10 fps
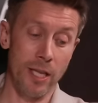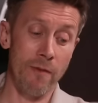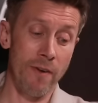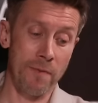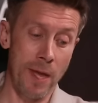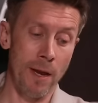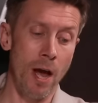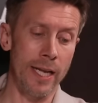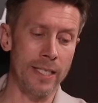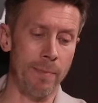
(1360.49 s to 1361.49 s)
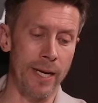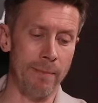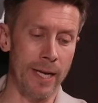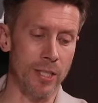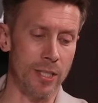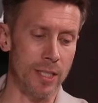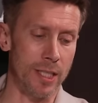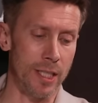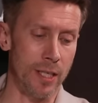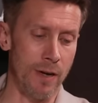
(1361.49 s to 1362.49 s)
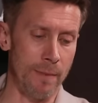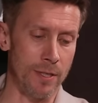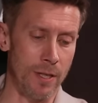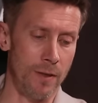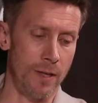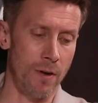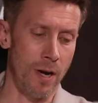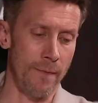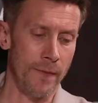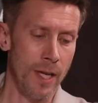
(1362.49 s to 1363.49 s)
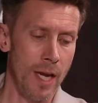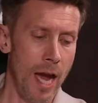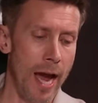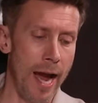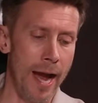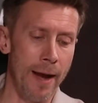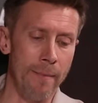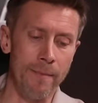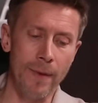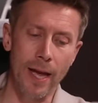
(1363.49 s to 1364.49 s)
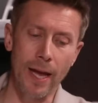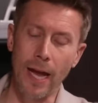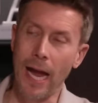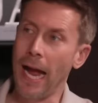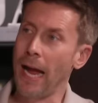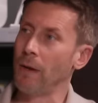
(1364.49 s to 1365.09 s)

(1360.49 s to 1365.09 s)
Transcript: they're, they're likely to beat Manchester City. You're absolutely right. um, how, how